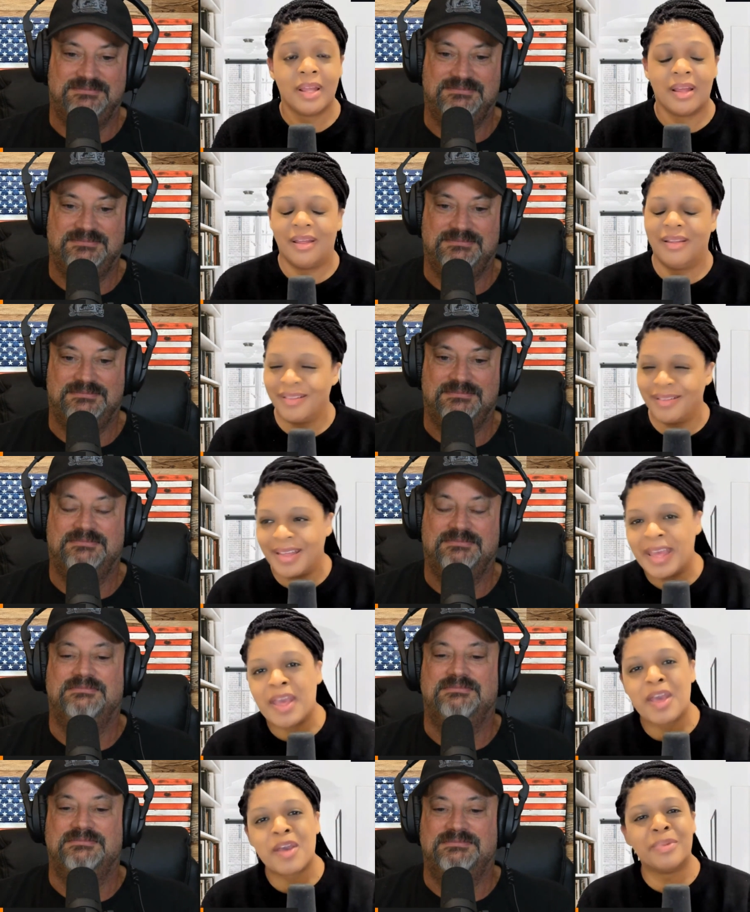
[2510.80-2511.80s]

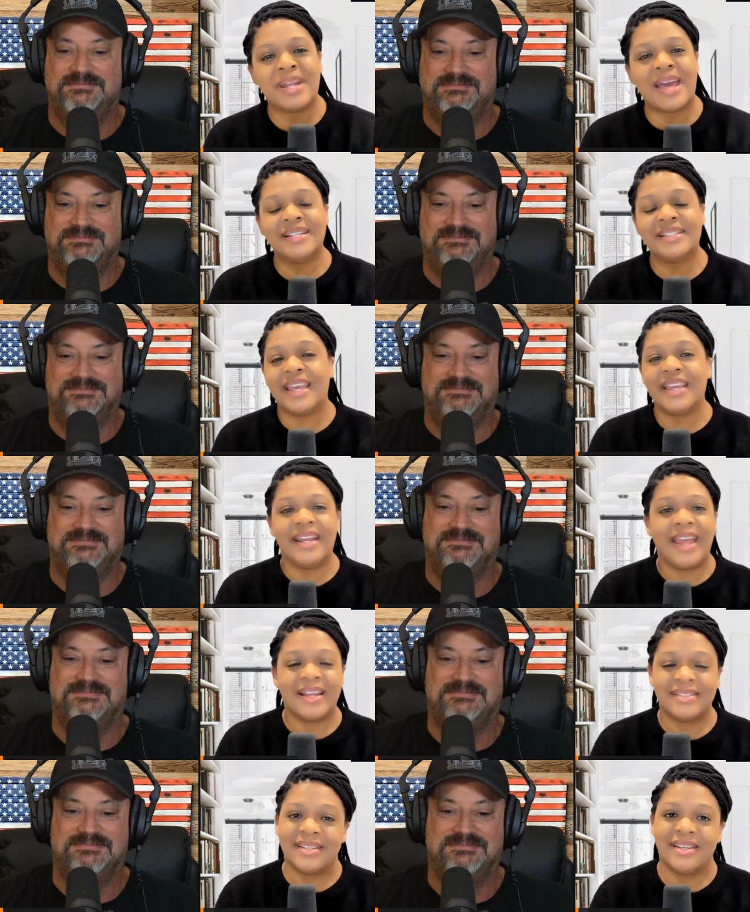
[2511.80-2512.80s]
Speaker 1: but I didn't take any
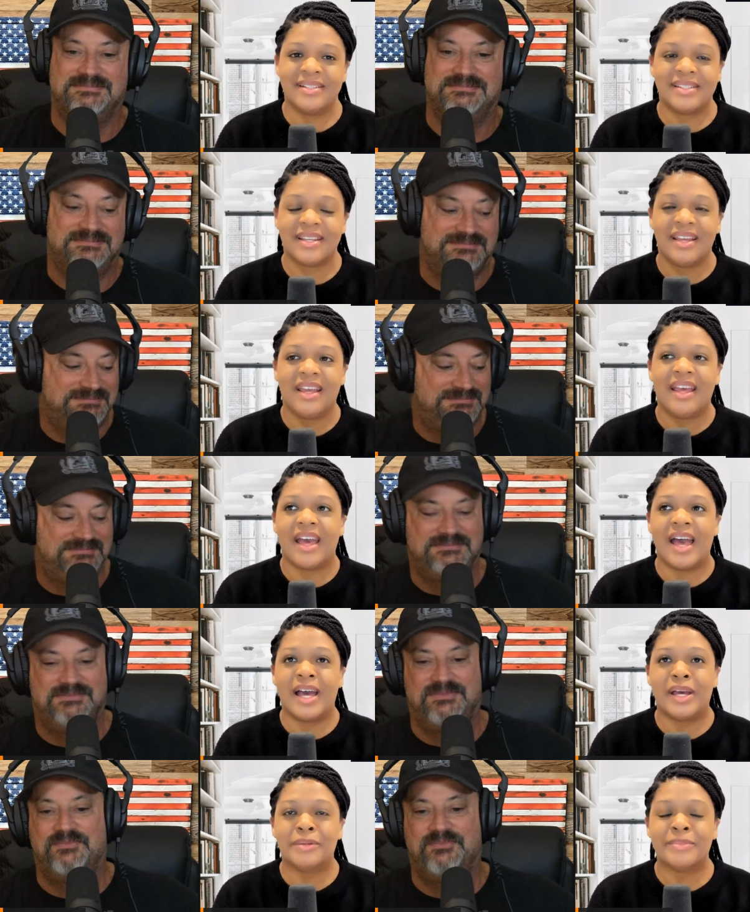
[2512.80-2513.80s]
assets.
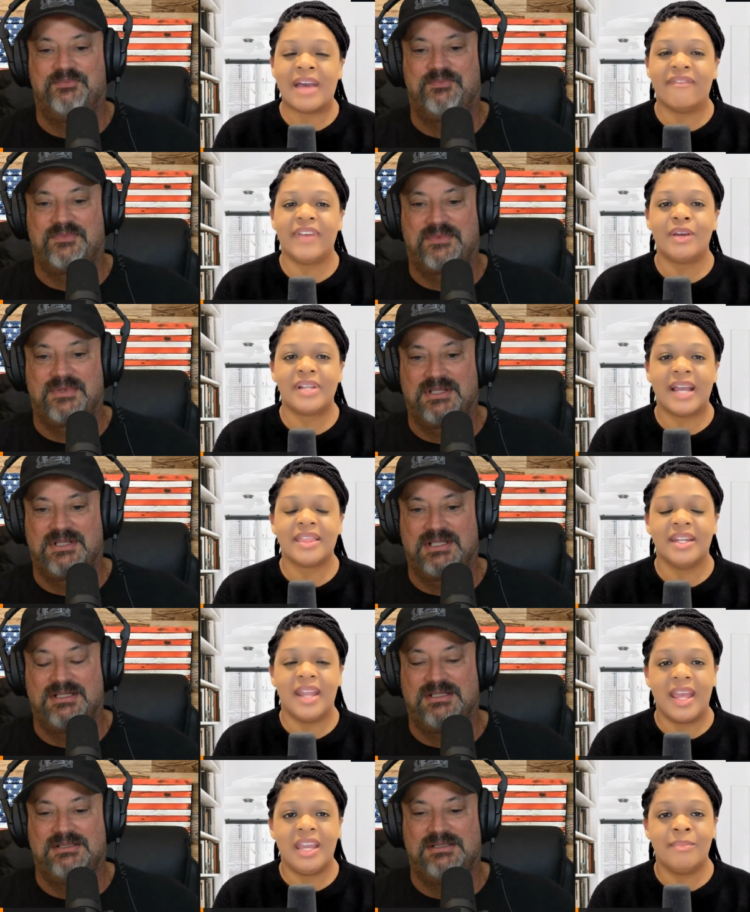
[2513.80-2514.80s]
Um, I felt like the
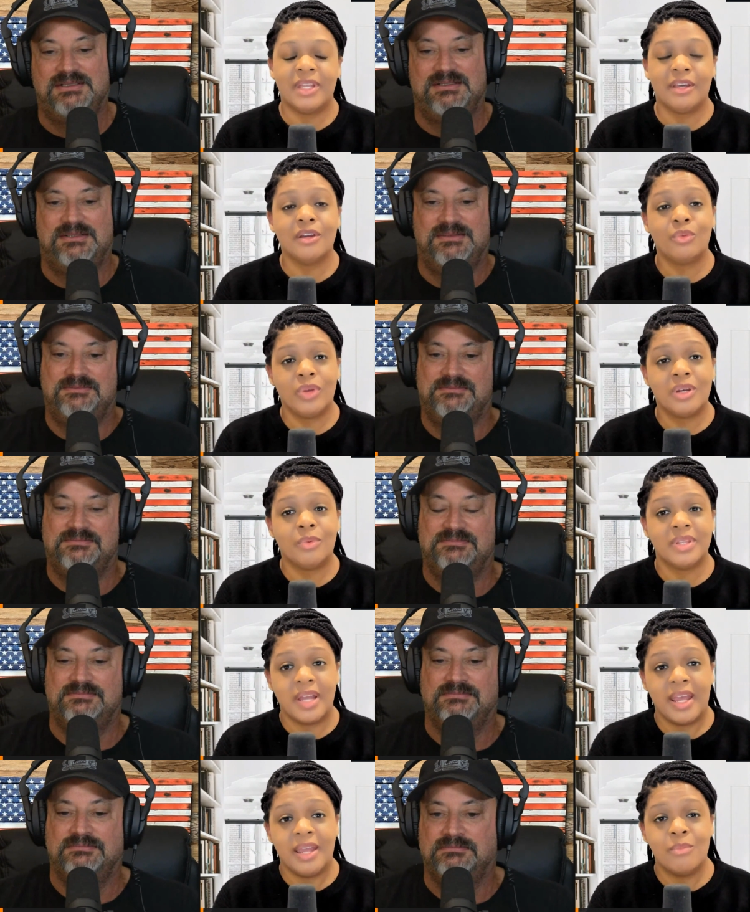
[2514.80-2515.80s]
name and the goodwill with
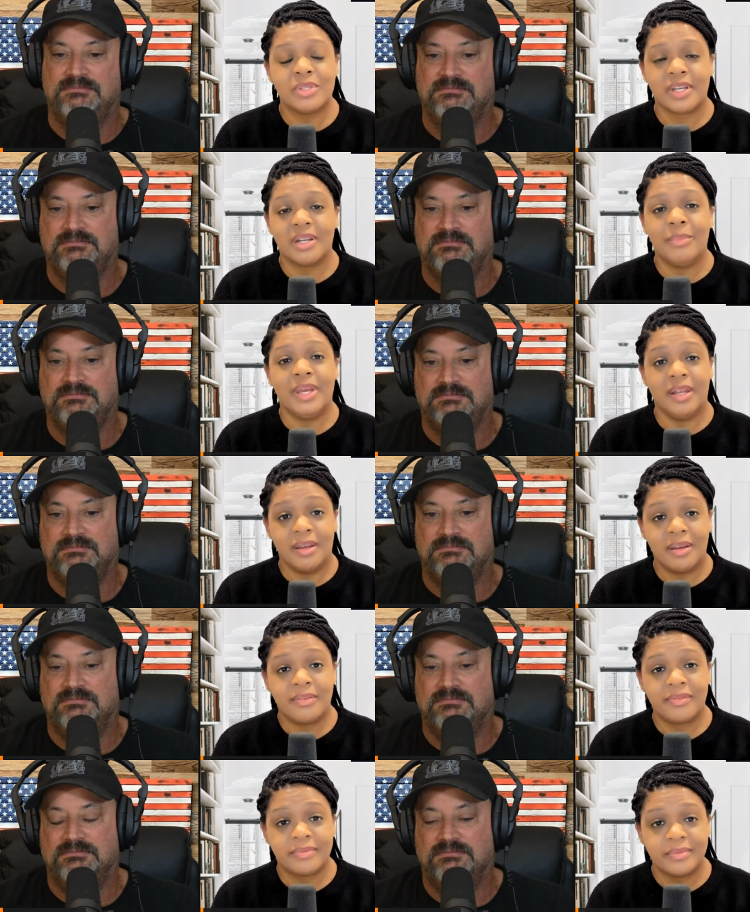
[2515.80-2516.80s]
the name was going to be
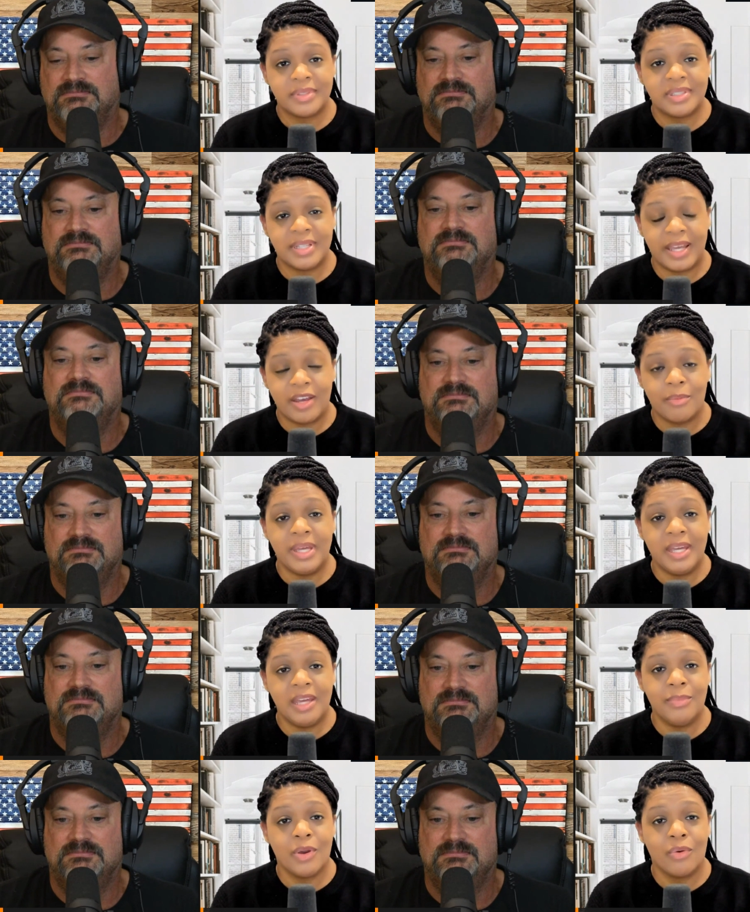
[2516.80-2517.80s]
enough to help me
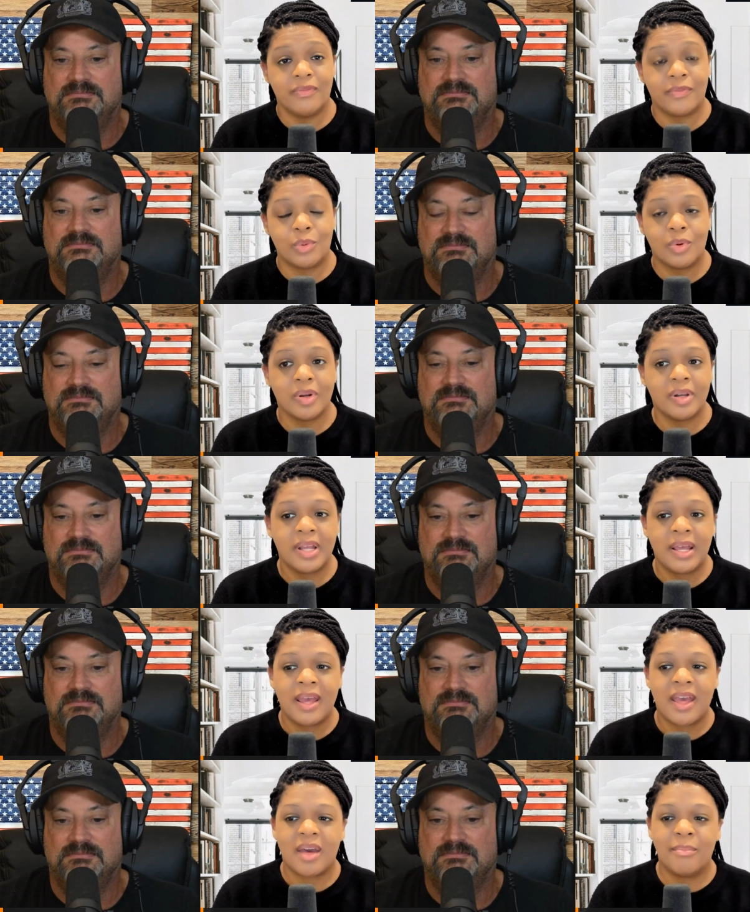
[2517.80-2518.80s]
keep going forward.
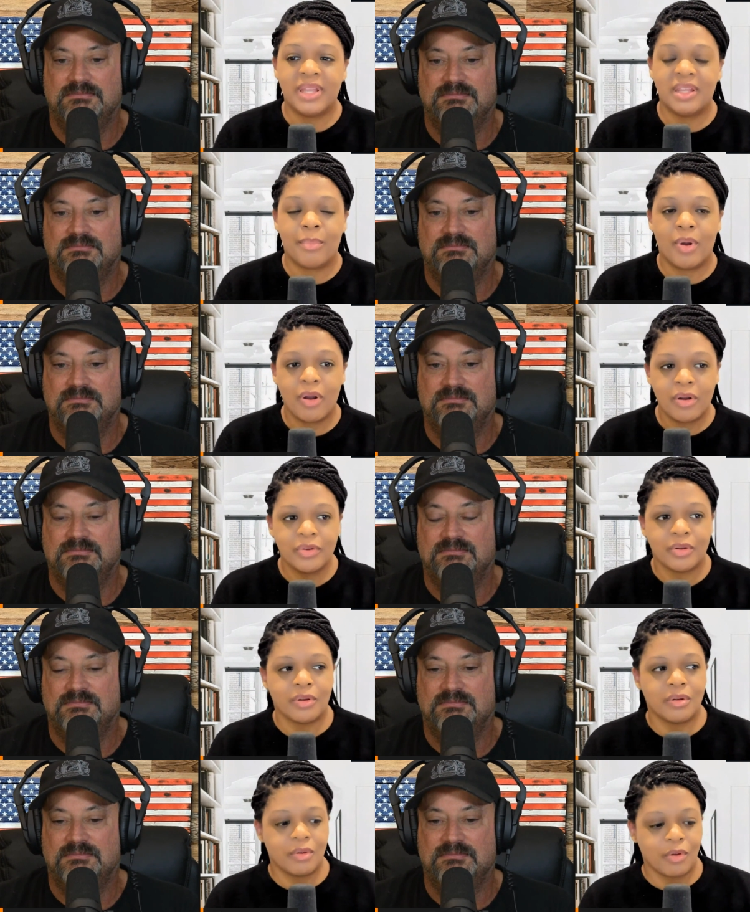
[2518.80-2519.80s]
But the
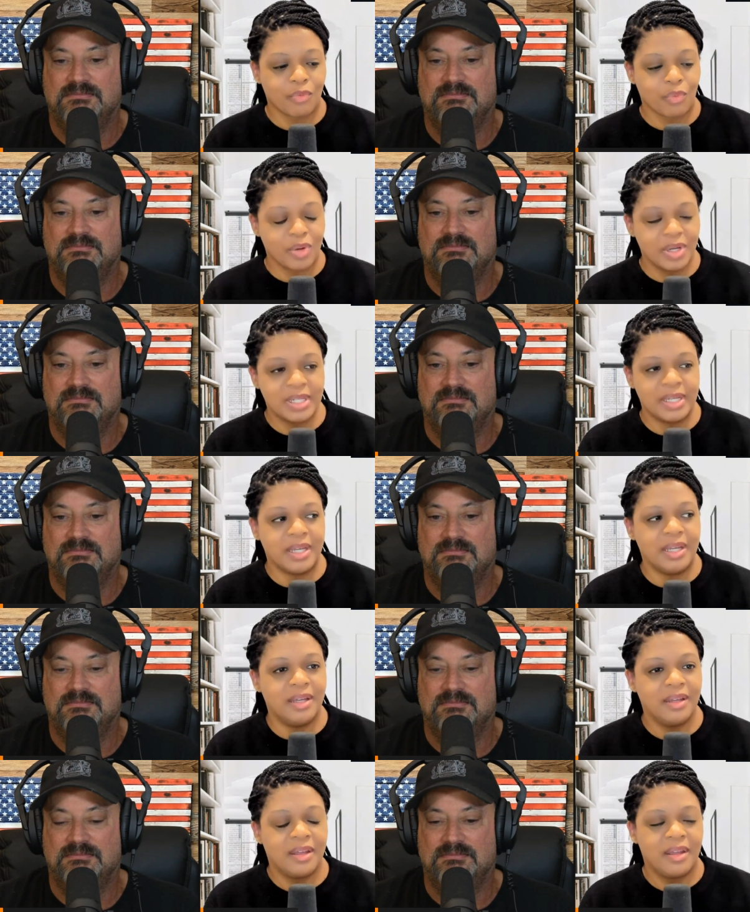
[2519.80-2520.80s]
partner
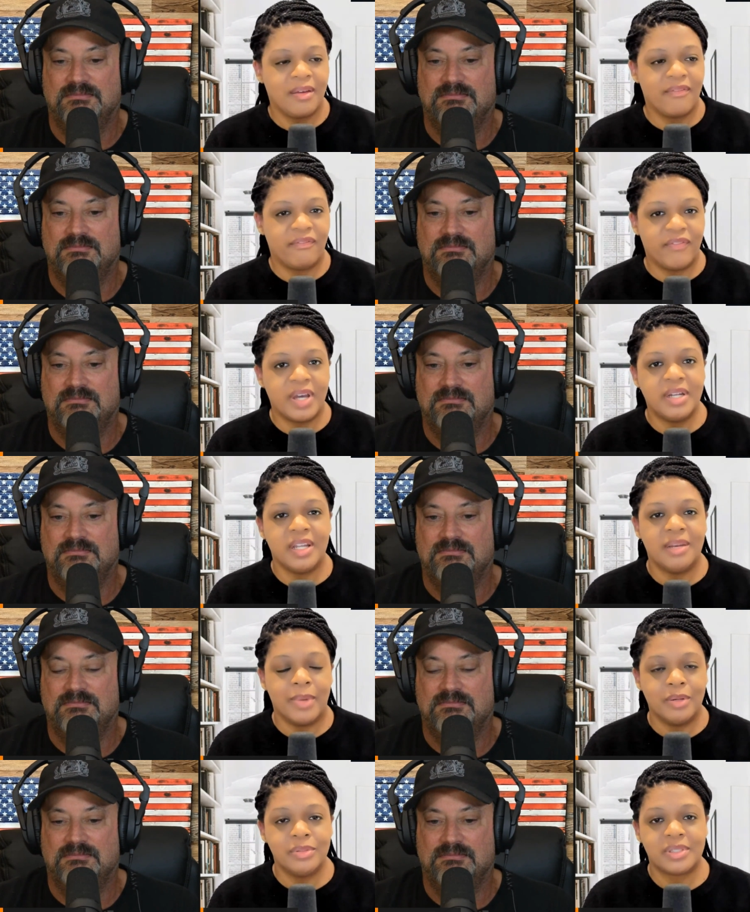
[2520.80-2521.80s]
really funded
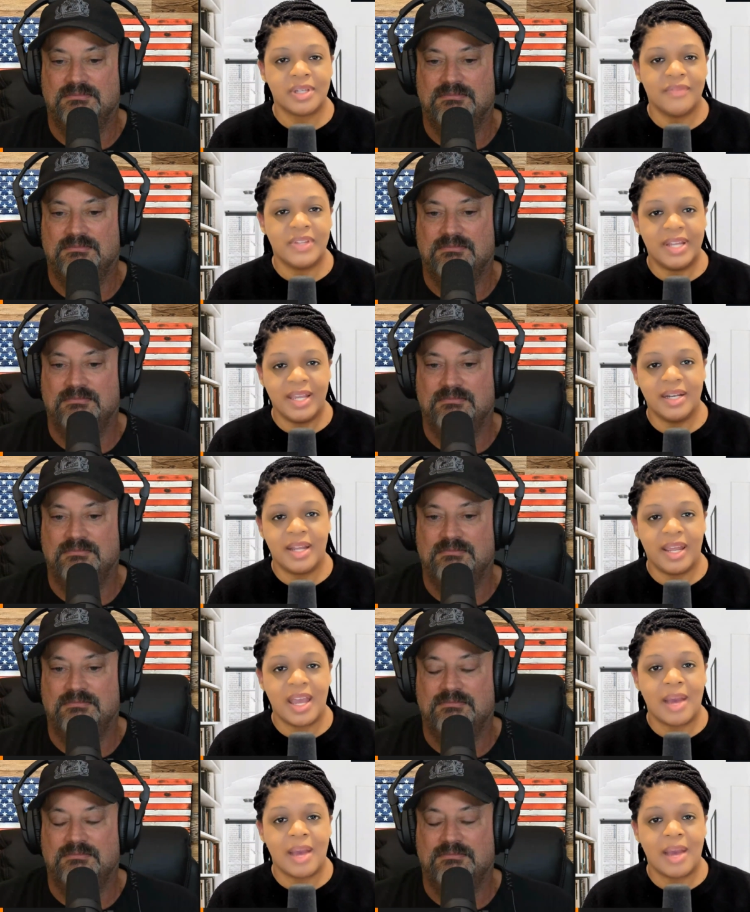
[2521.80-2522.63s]
most of the day-to-day